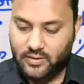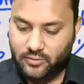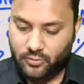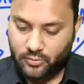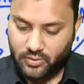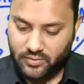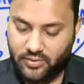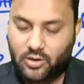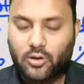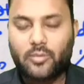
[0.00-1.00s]
So if
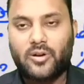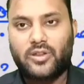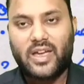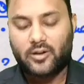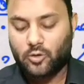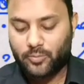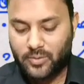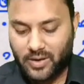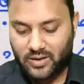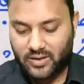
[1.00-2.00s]
we talk about the
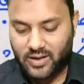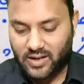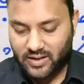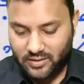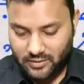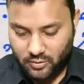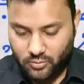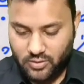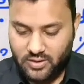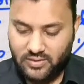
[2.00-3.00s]
ectopic pancreatic
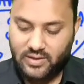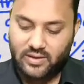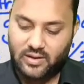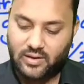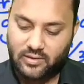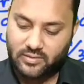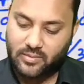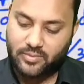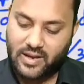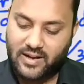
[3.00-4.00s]
tissue, then
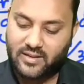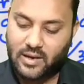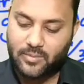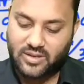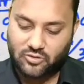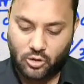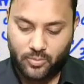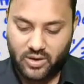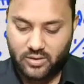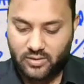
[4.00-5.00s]
the sites can be
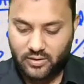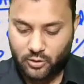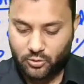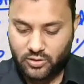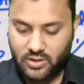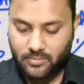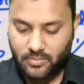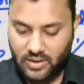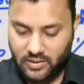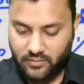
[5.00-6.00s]
stomach,
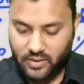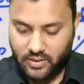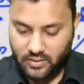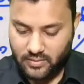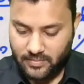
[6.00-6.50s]
duodenum, liver